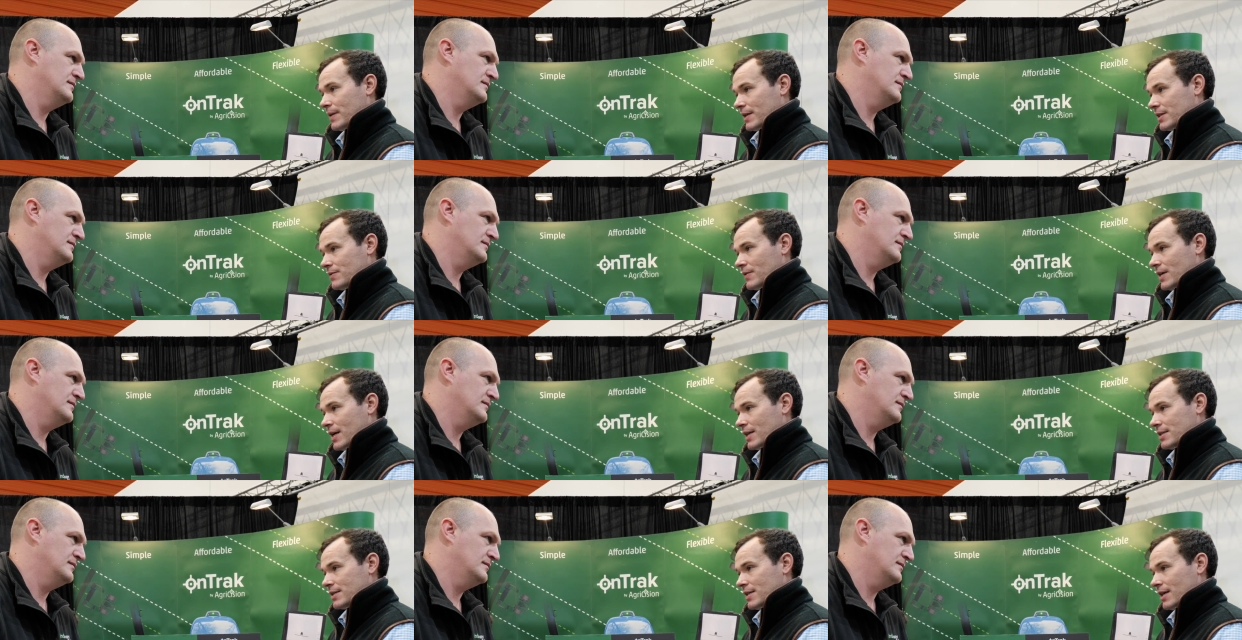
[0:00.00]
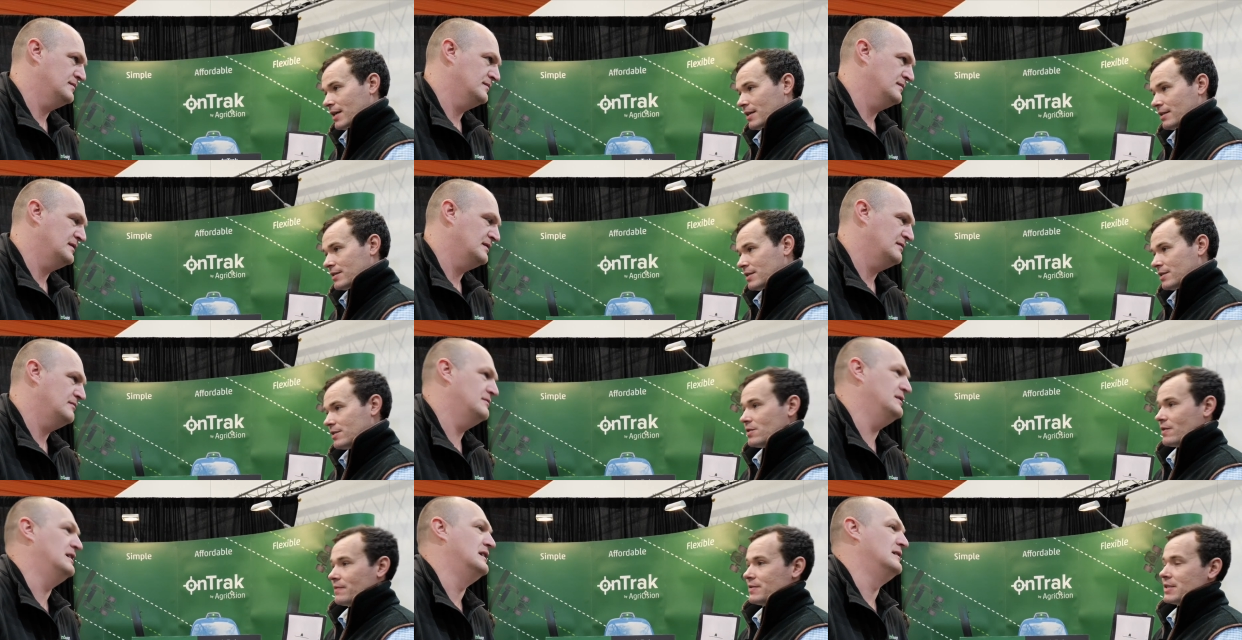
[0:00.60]
Speaker 1: plus VAT.
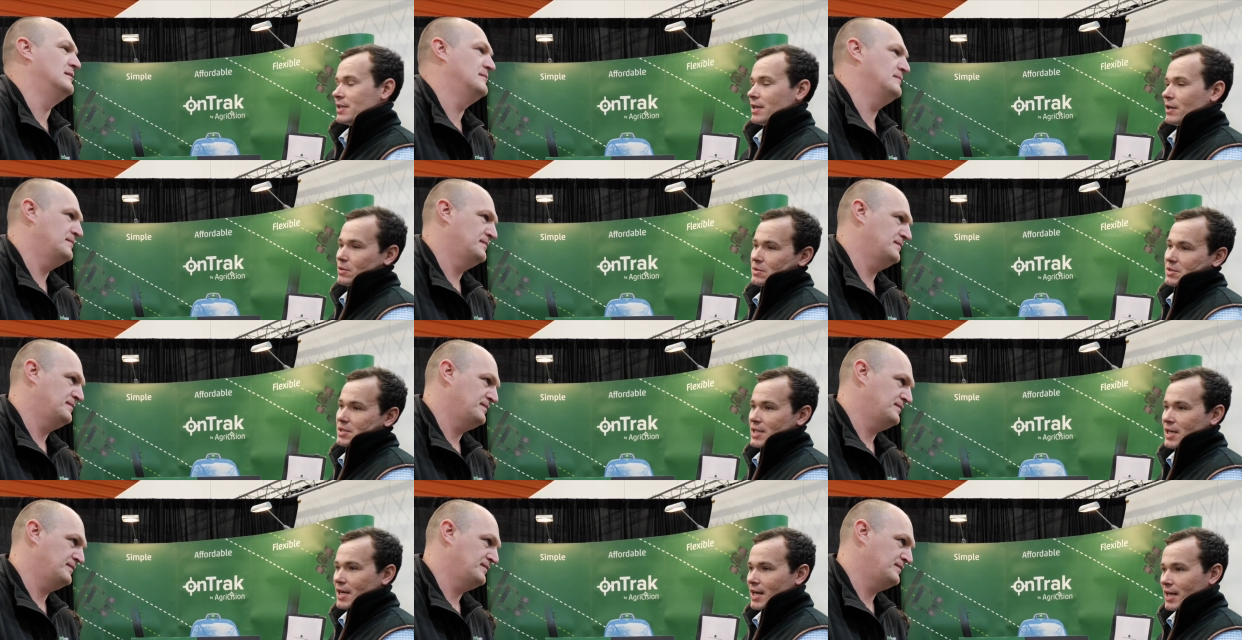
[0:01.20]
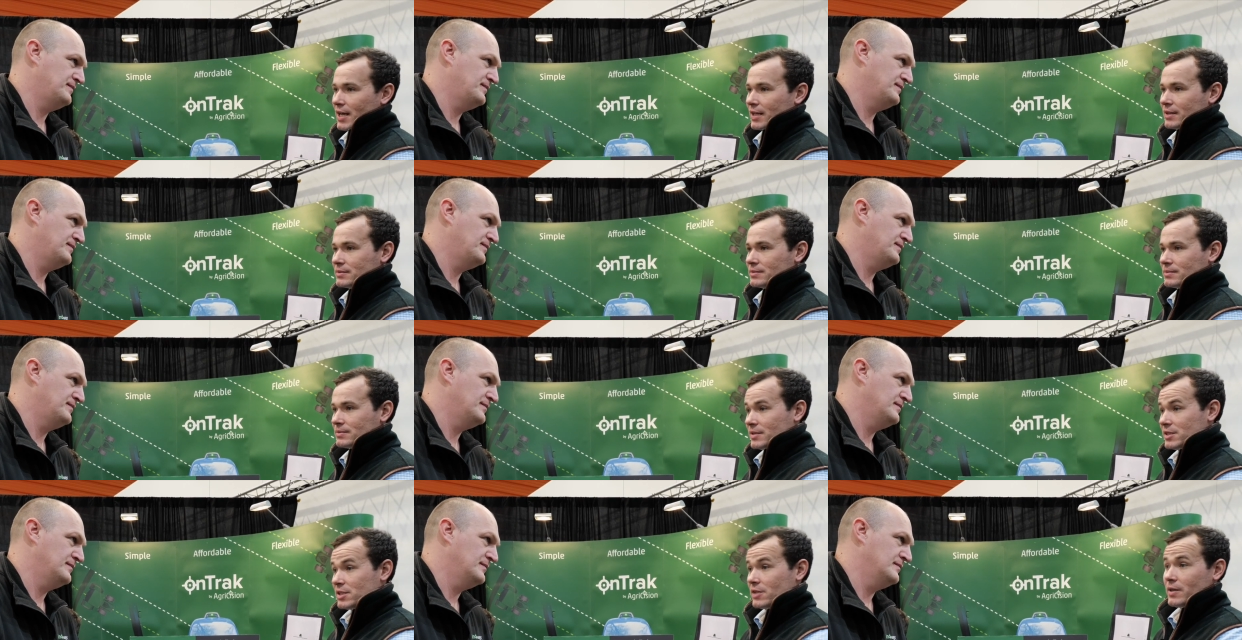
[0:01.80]
This is obviously right. all
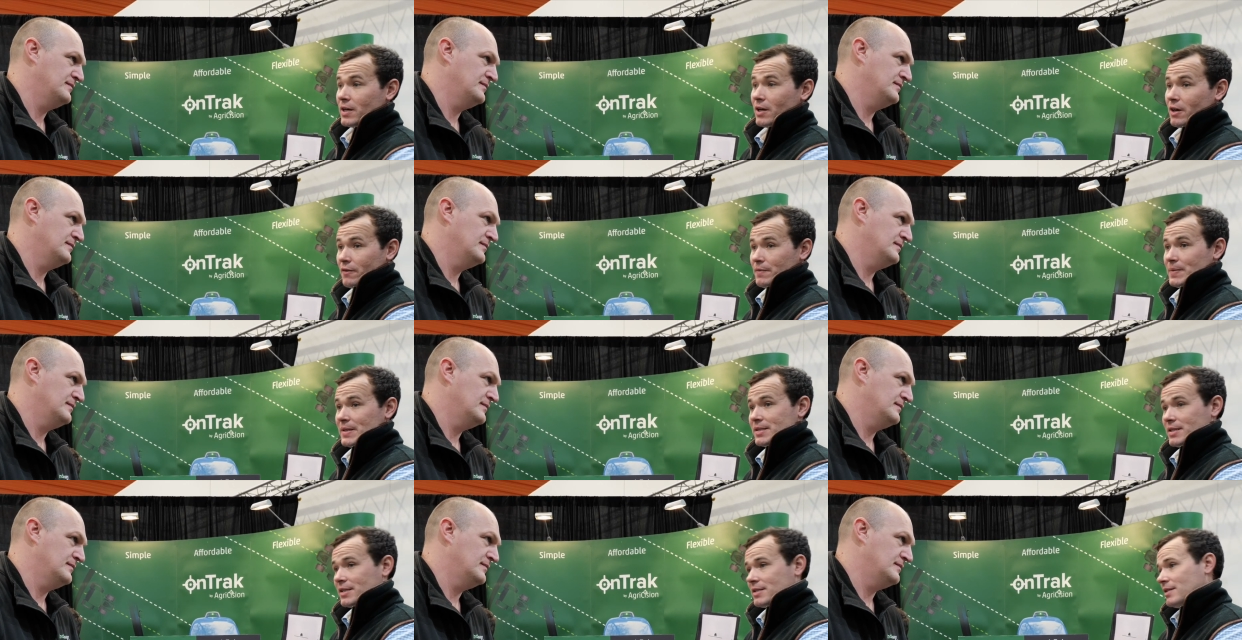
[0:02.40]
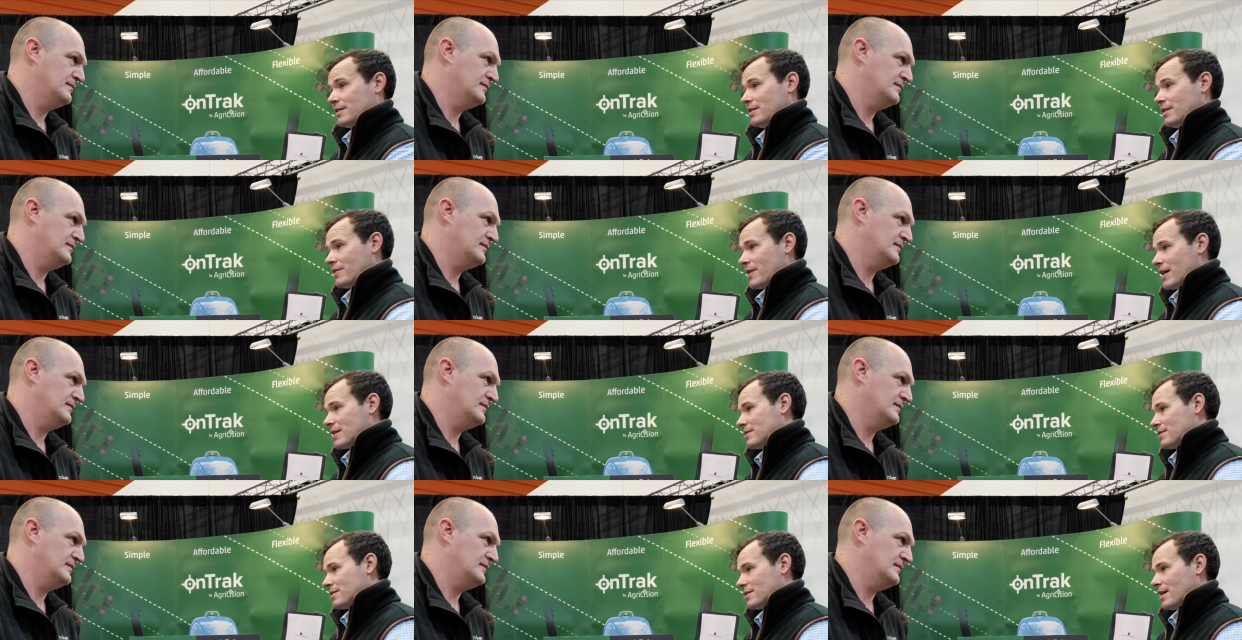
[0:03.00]
sterling. We do a lot of business in the
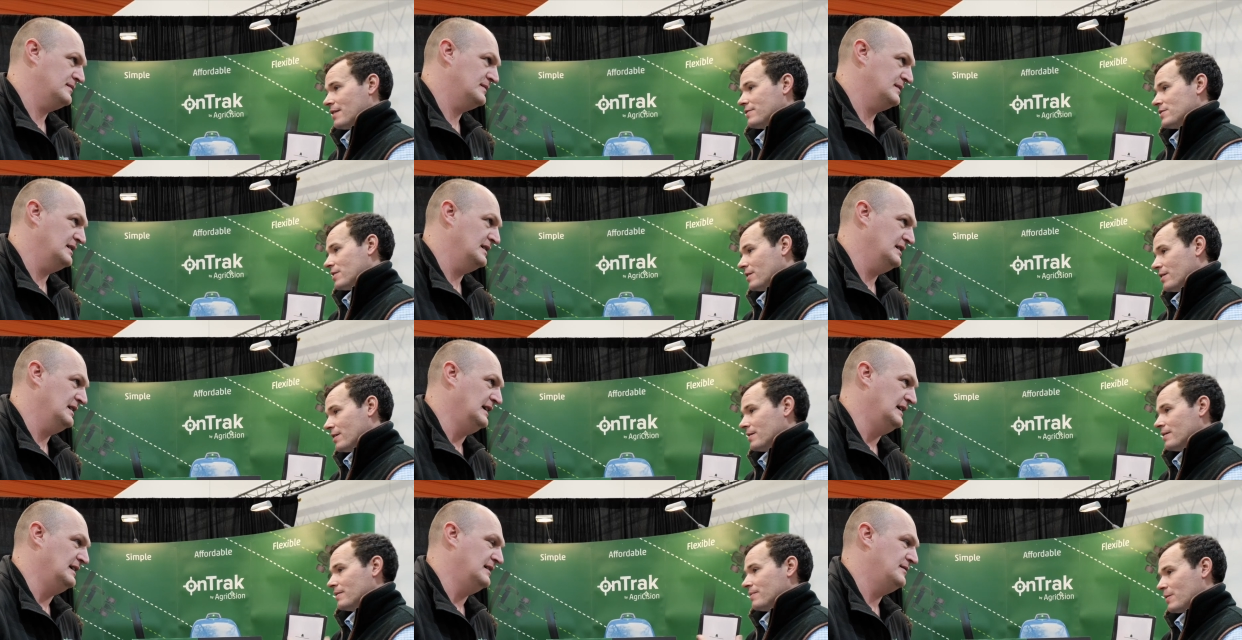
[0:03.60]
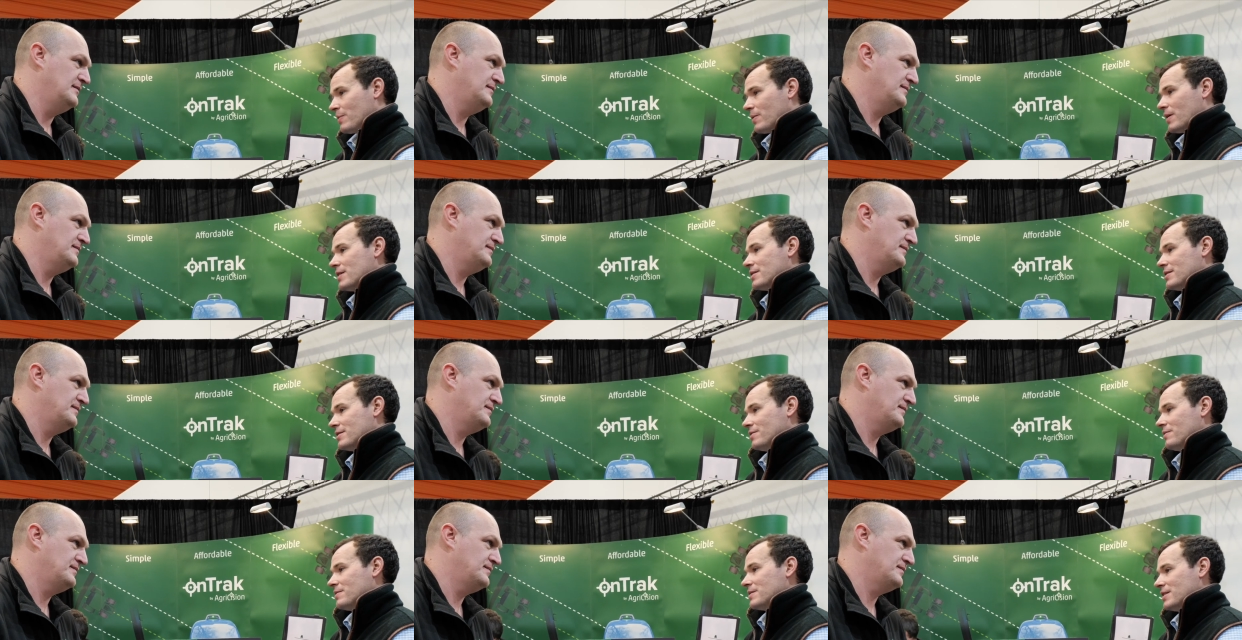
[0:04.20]
US and stuff, so yeah. the, the
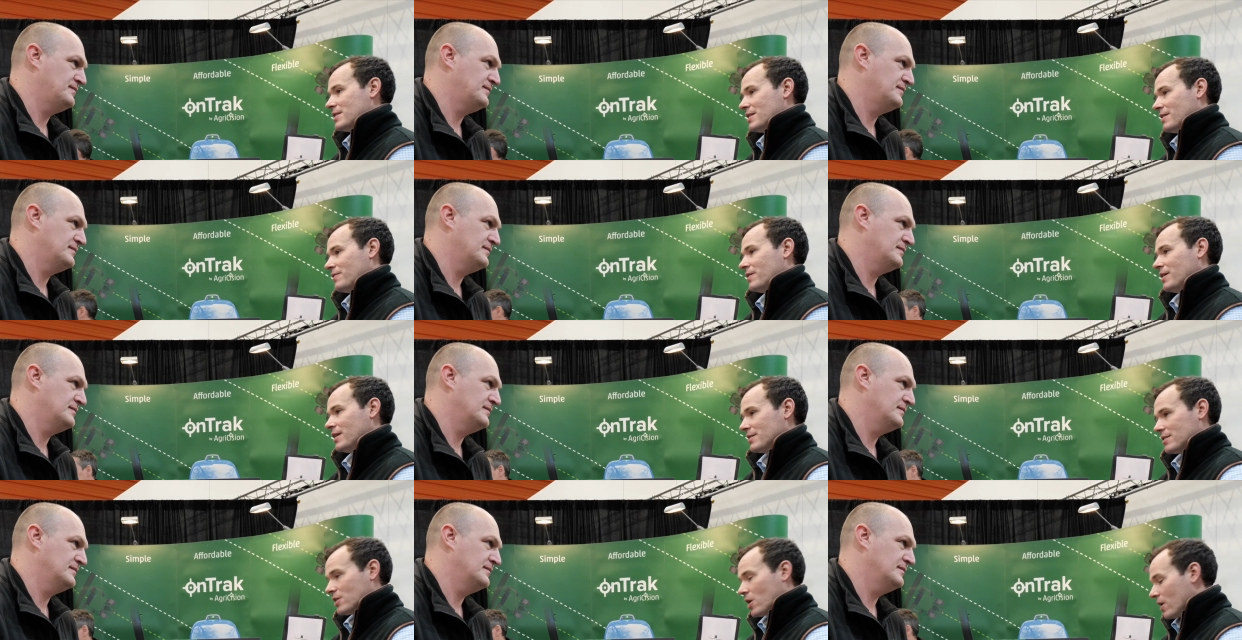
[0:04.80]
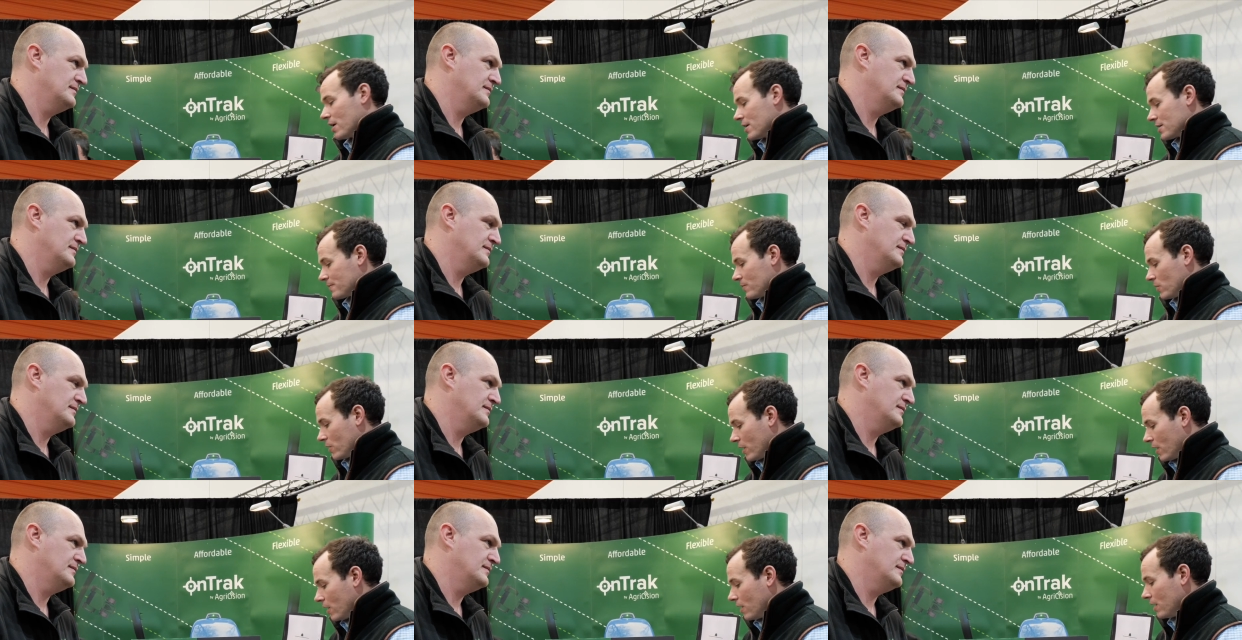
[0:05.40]
price is obviously different in dollars
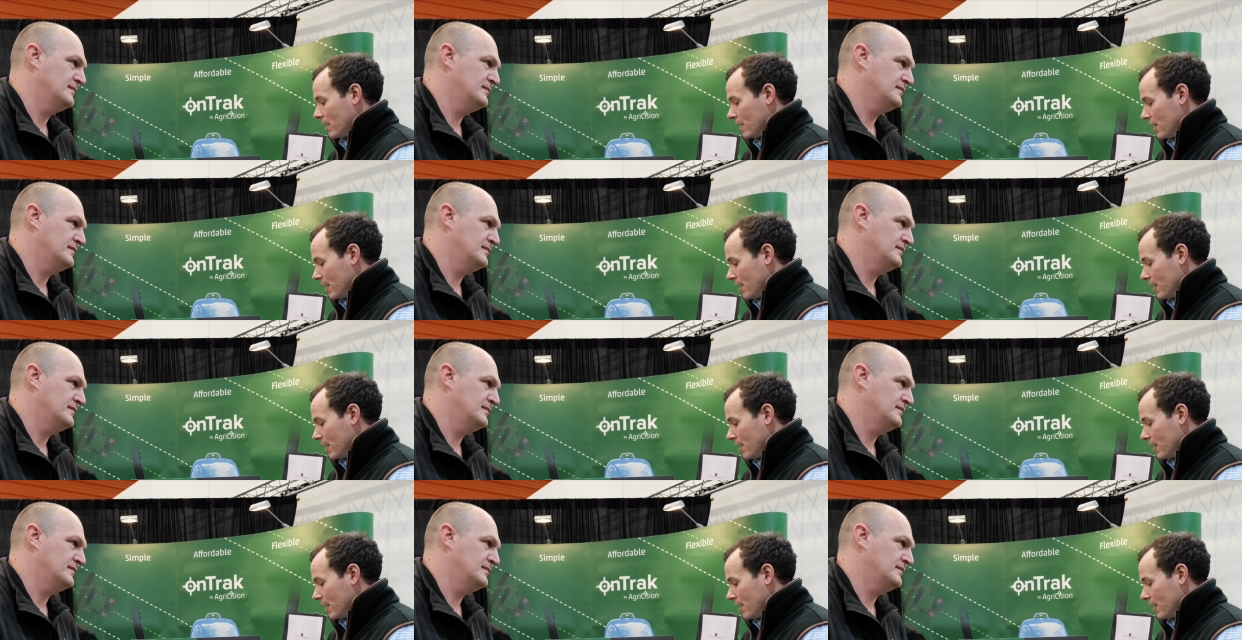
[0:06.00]
and whatnot.